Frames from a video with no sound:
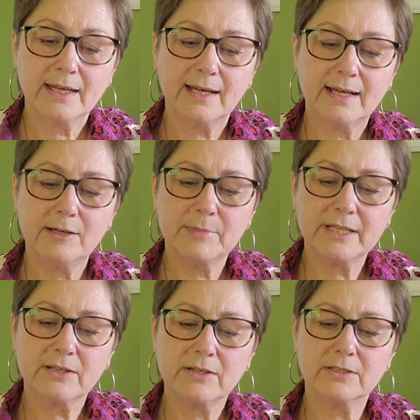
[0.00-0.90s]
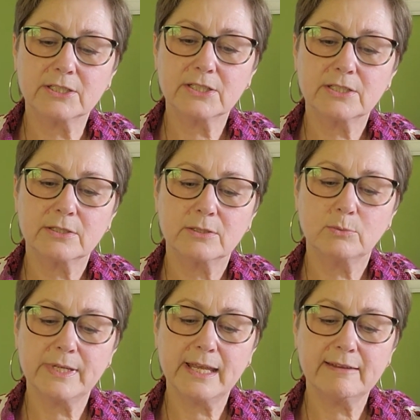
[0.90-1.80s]
Oh my gosh,
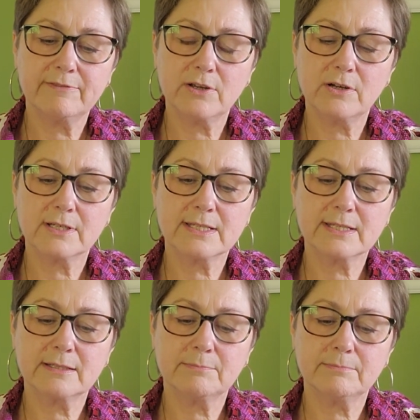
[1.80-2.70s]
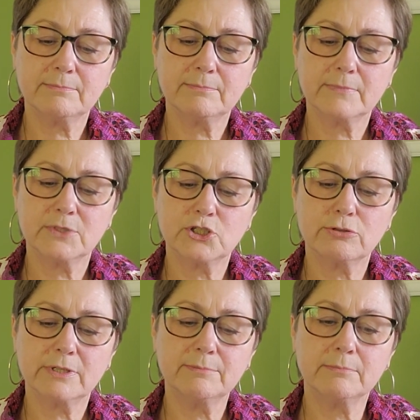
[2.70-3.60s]
we have got some
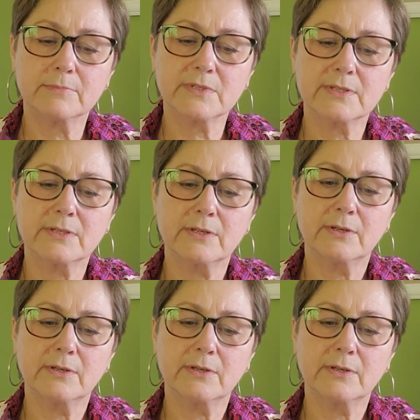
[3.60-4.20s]
trims,